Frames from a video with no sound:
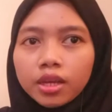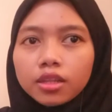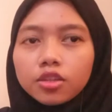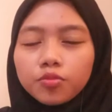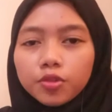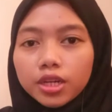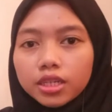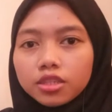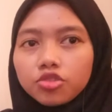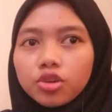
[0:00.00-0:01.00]
The
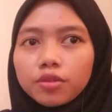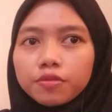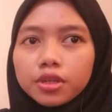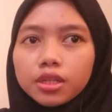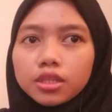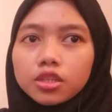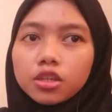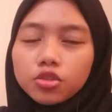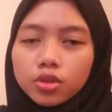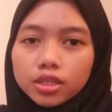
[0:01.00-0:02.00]
prince travels
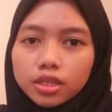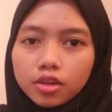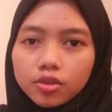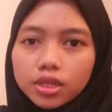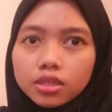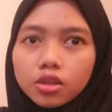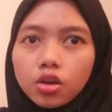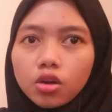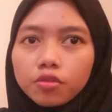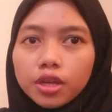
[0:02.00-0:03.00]
to a series
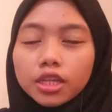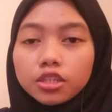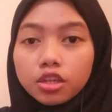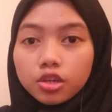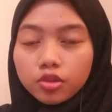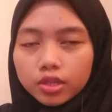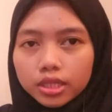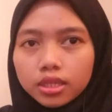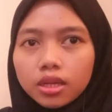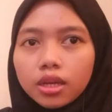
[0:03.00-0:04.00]
of asteroids,
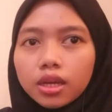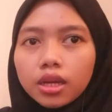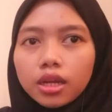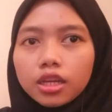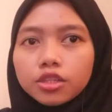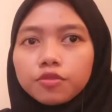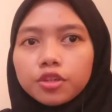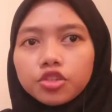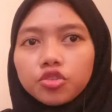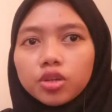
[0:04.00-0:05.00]
each
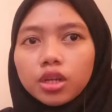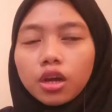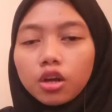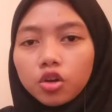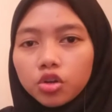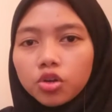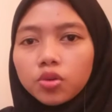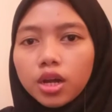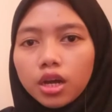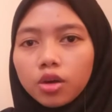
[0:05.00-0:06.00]
featuring a
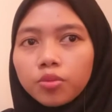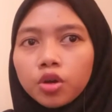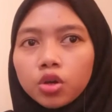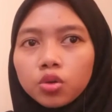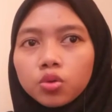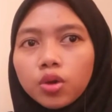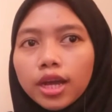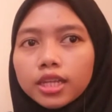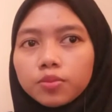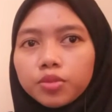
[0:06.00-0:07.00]
grown-up who
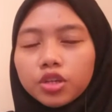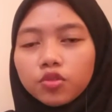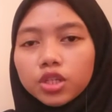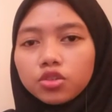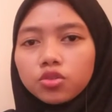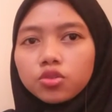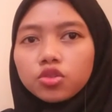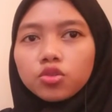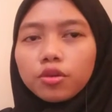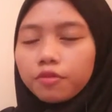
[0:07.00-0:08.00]
has been reduced
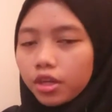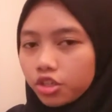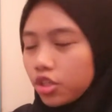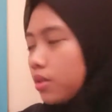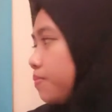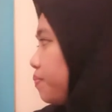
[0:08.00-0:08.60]
to a function.